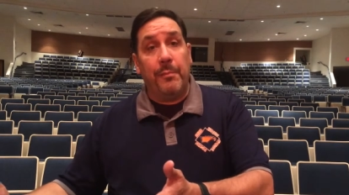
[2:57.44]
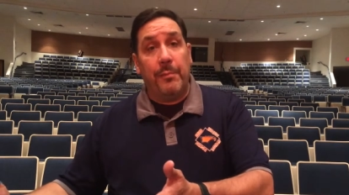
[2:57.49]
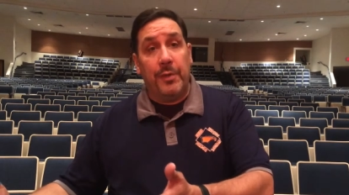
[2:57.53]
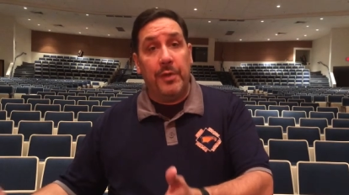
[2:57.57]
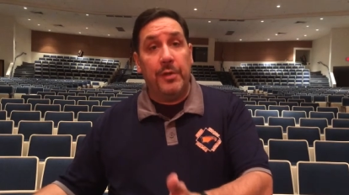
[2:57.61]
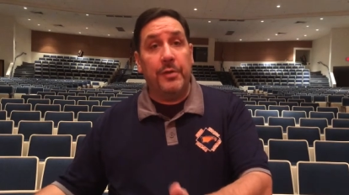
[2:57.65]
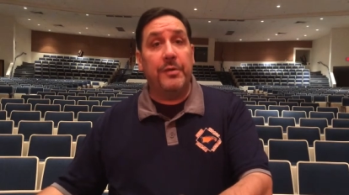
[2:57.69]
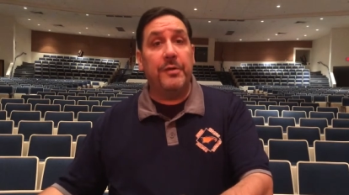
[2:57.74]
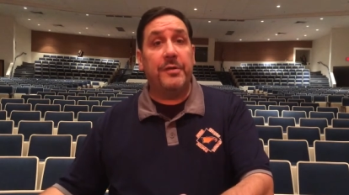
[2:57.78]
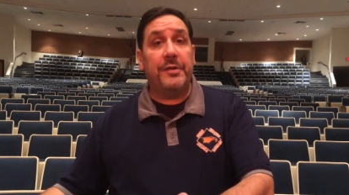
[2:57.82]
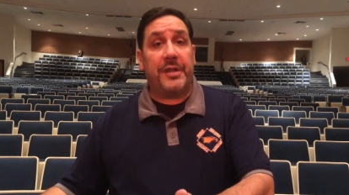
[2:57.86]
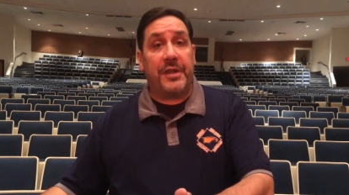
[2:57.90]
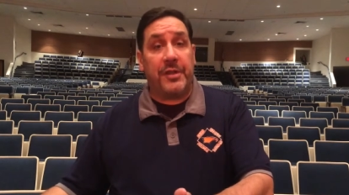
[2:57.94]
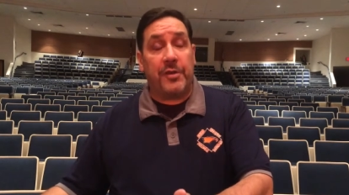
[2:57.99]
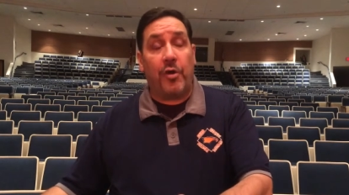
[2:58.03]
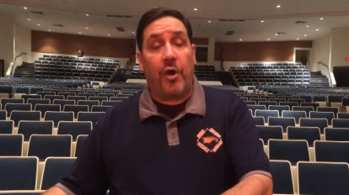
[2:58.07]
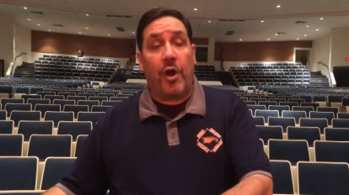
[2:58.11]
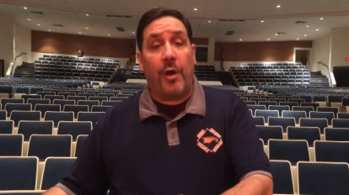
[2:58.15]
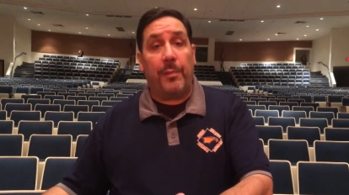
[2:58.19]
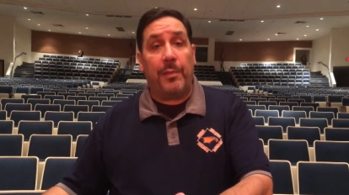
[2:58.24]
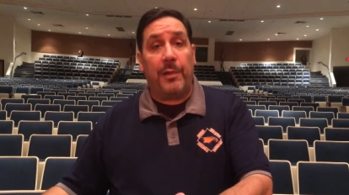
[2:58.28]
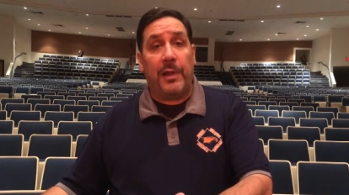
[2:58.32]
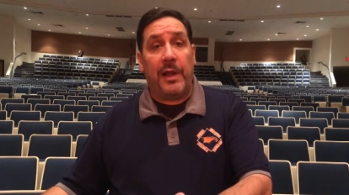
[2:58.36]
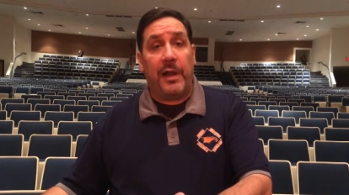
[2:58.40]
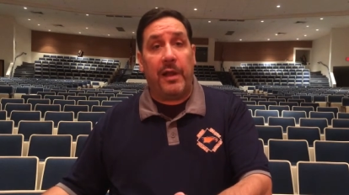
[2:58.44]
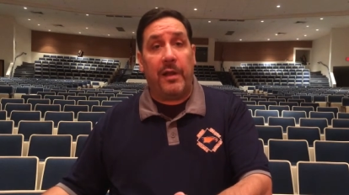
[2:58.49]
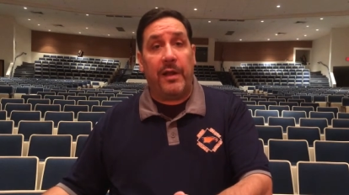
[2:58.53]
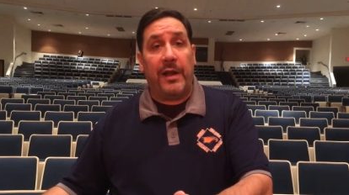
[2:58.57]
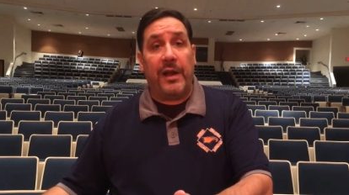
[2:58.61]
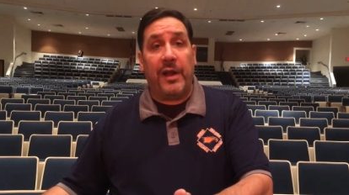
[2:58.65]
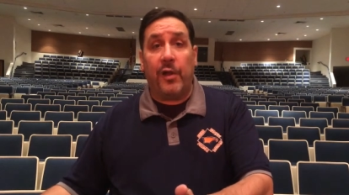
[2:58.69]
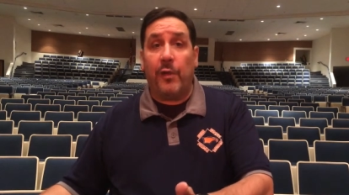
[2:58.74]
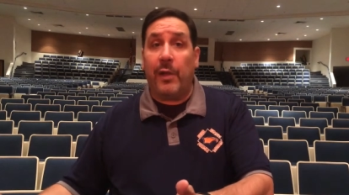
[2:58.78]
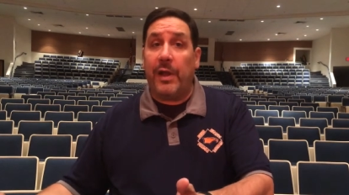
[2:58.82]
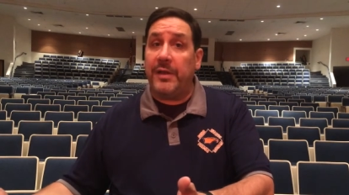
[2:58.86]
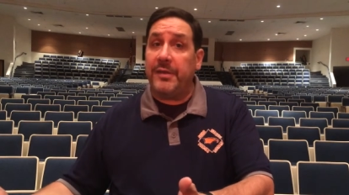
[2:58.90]
blues guitar player
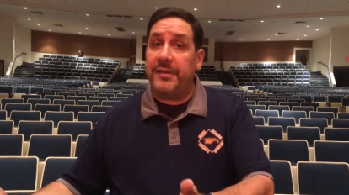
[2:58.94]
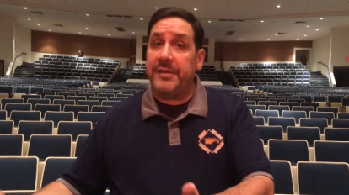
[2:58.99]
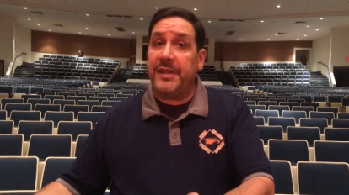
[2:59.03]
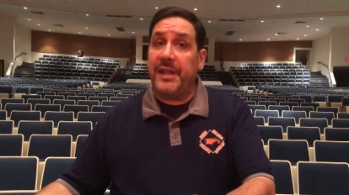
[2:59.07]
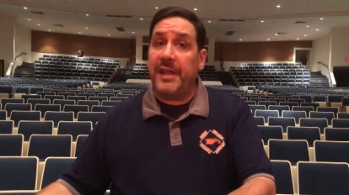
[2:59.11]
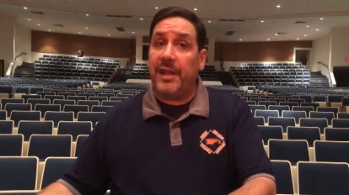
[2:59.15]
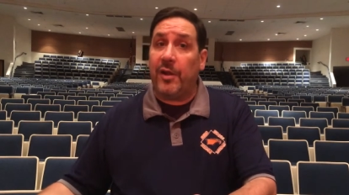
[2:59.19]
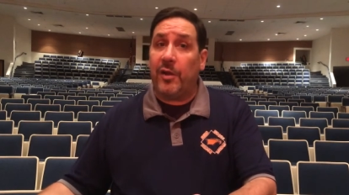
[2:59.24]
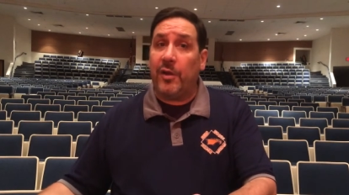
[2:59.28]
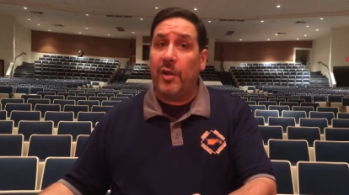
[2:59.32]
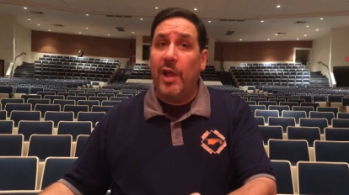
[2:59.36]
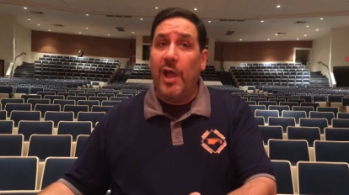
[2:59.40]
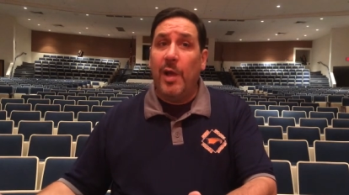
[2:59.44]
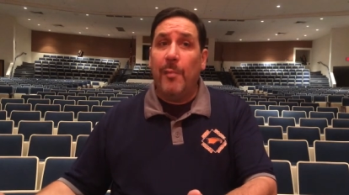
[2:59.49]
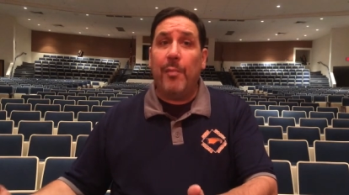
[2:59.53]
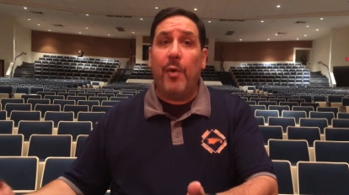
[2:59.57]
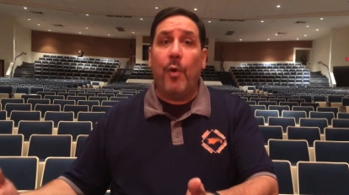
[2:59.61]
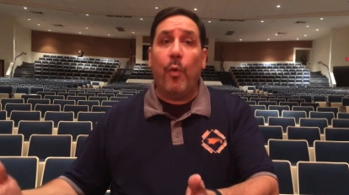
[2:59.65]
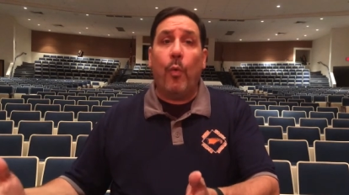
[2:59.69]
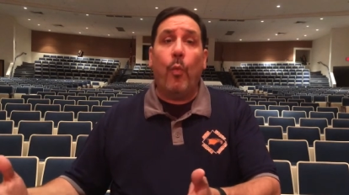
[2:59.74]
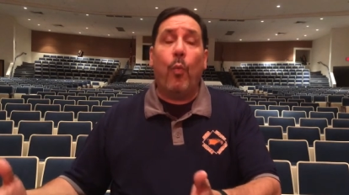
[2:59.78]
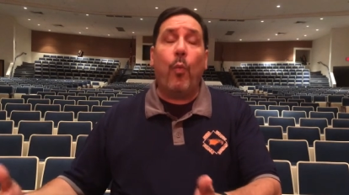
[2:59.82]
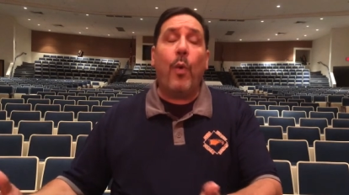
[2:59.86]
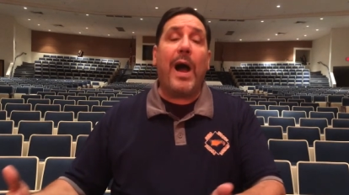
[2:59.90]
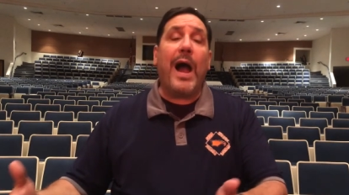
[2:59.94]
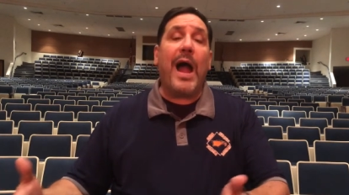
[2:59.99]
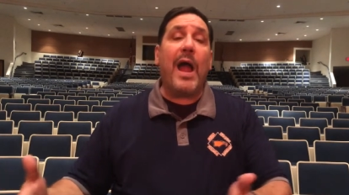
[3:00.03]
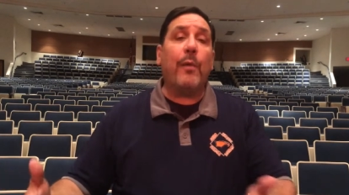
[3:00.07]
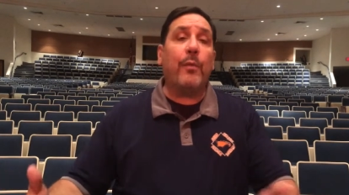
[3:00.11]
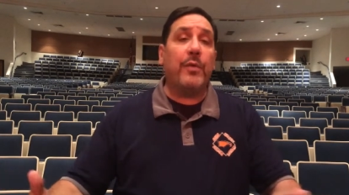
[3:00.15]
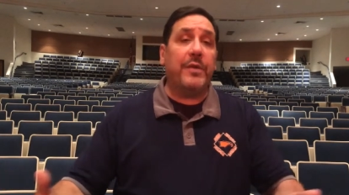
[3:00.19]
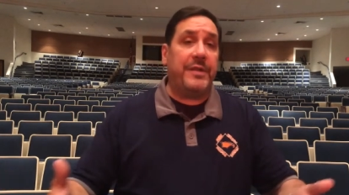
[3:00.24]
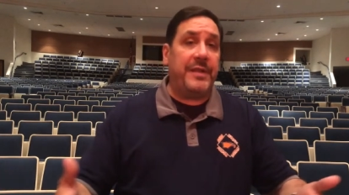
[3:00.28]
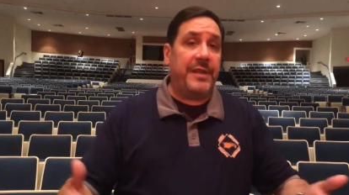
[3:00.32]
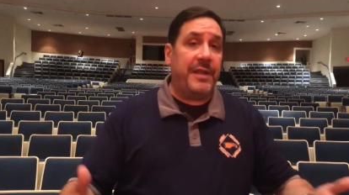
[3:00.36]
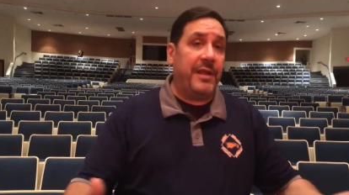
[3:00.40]
and a great singer, but why
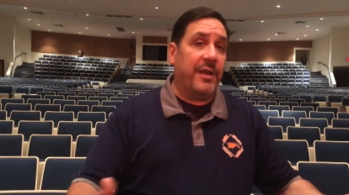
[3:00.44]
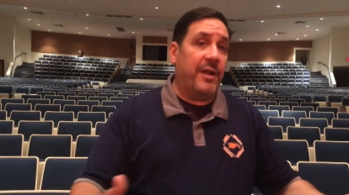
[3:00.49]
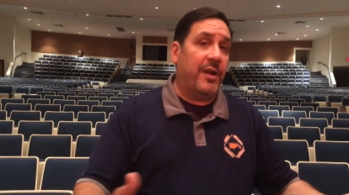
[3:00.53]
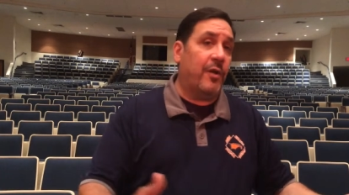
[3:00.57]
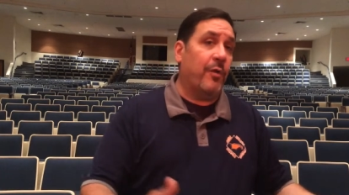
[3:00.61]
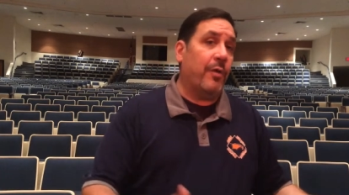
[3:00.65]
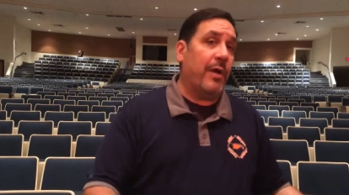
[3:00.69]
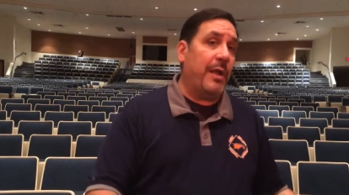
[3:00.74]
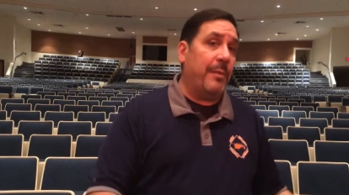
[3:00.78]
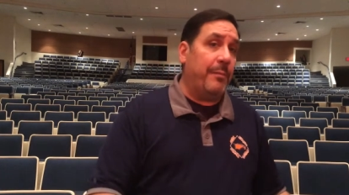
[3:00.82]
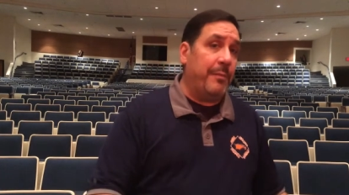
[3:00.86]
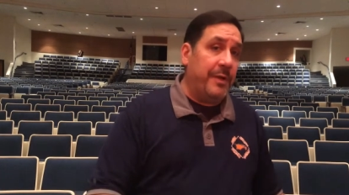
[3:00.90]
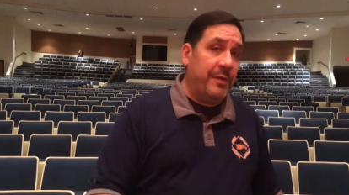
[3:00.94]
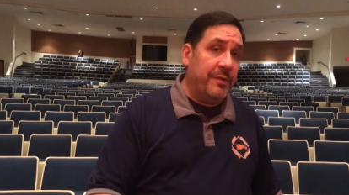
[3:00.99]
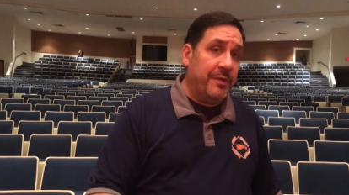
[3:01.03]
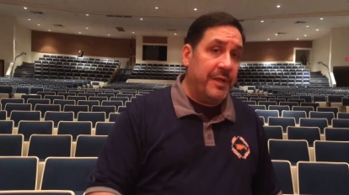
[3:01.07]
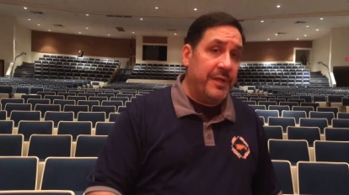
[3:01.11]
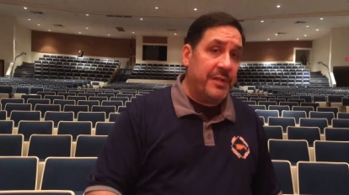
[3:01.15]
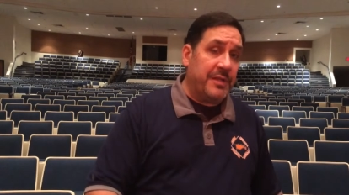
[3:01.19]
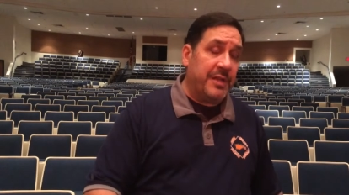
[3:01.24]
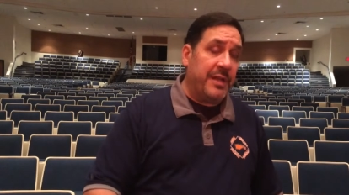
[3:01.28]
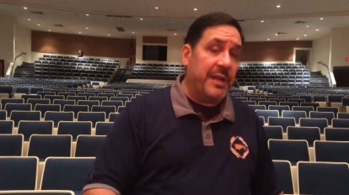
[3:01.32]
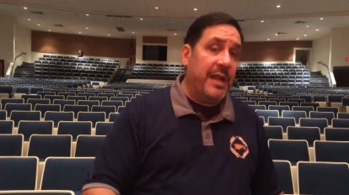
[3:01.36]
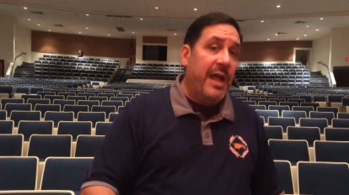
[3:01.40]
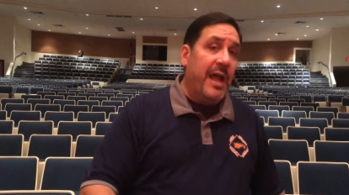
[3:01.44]
was he a great musician?